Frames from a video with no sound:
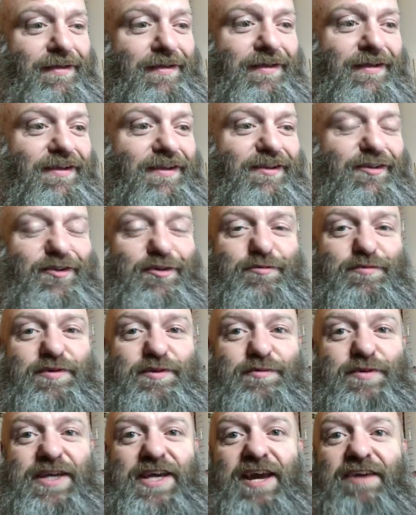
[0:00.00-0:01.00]
you know,
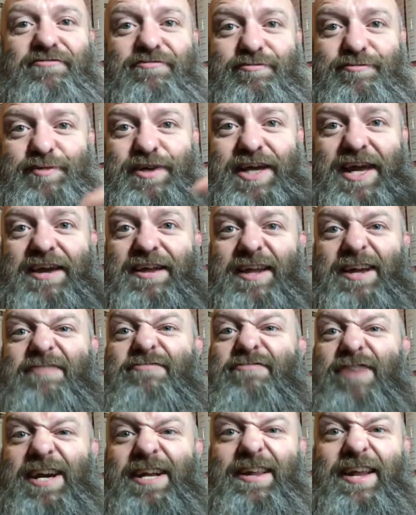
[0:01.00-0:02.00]
we get like
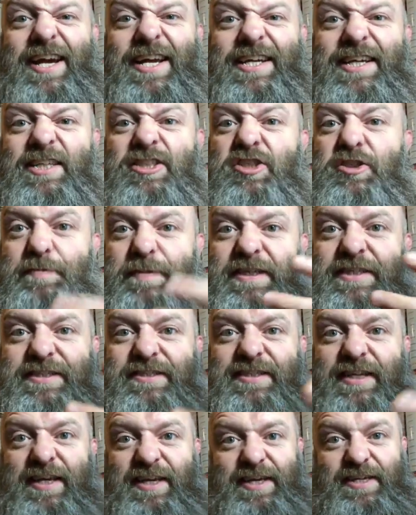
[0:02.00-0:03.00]
red light and speeding
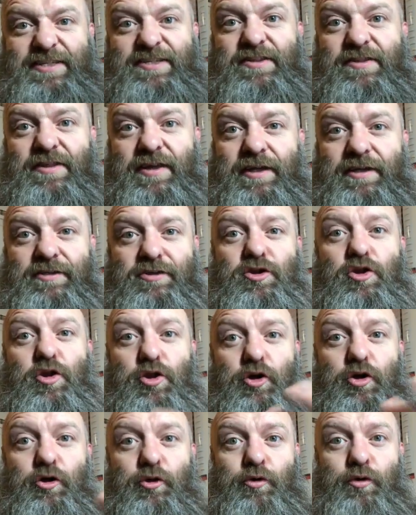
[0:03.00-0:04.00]
tickets and things
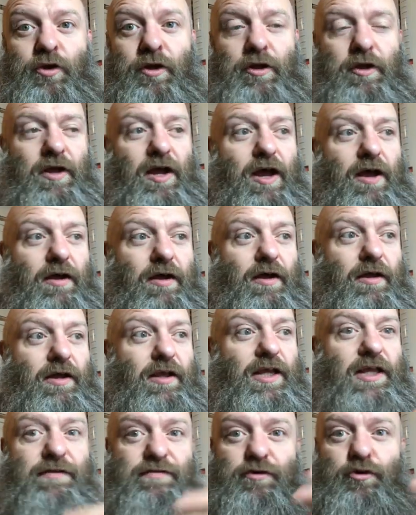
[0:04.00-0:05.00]
through,
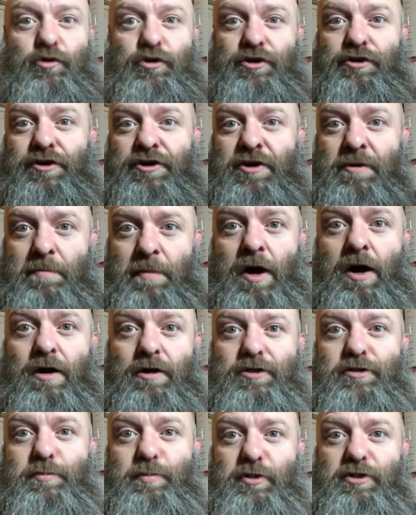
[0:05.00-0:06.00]
even though you're in a
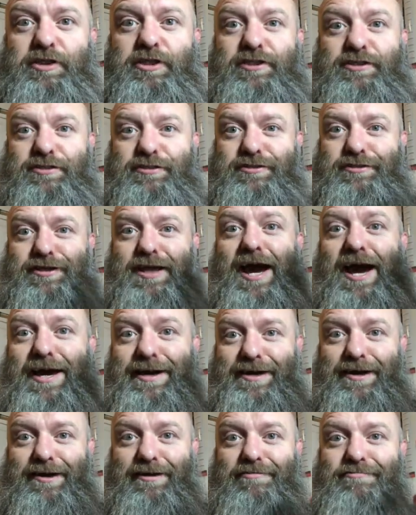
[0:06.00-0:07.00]
marked police
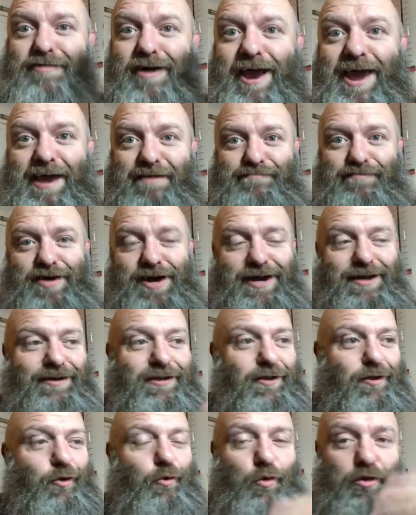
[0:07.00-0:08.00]
carrier, a Riot van,
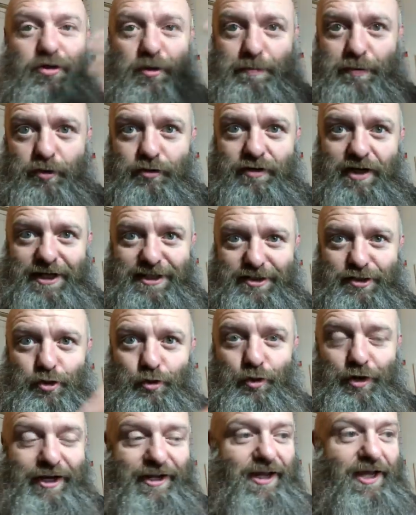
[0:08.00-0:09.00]
with the blue lights
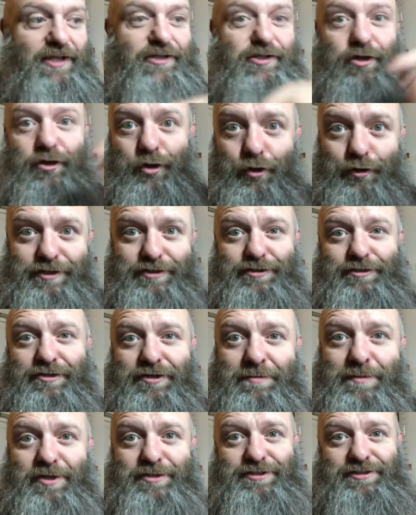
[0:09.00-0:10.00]
going, and you're going to an
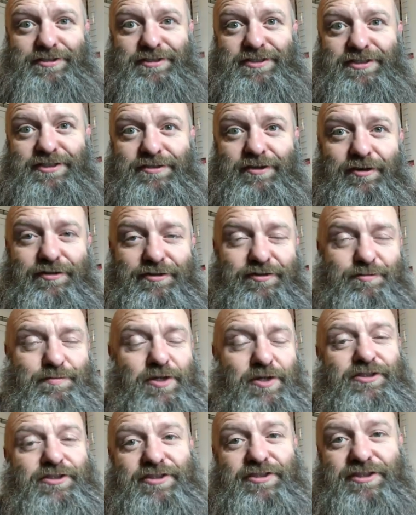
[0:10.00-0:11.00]

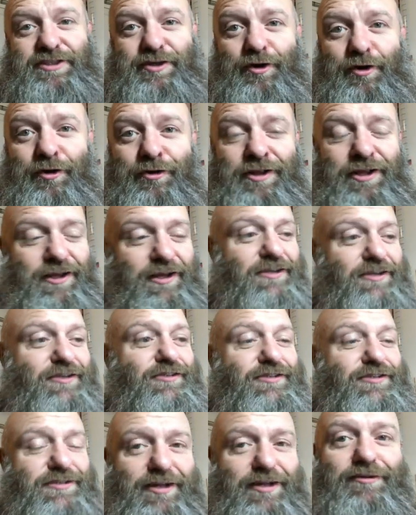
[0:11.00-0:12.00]
emergency call, you
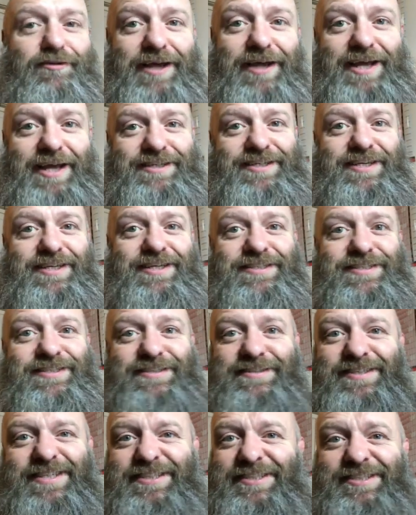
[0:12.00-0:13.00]
still get
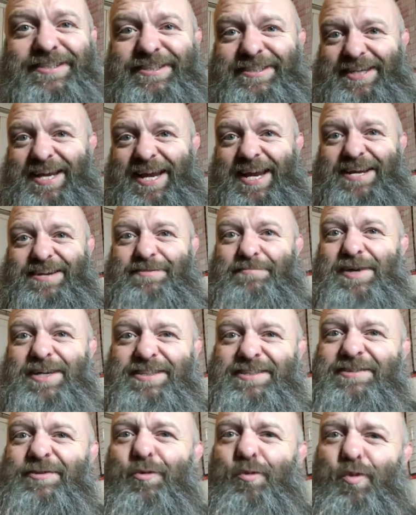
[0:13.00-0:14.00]
ticketed. It's insane.
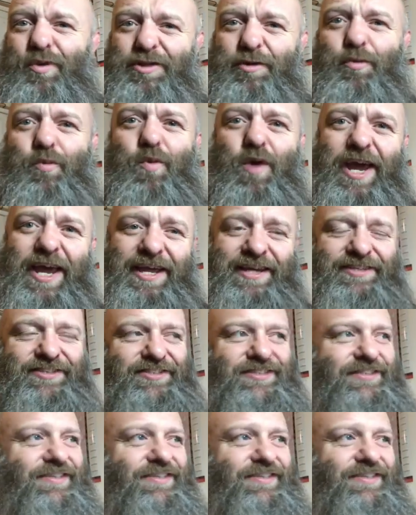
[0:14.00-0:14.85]
Imagine the waste.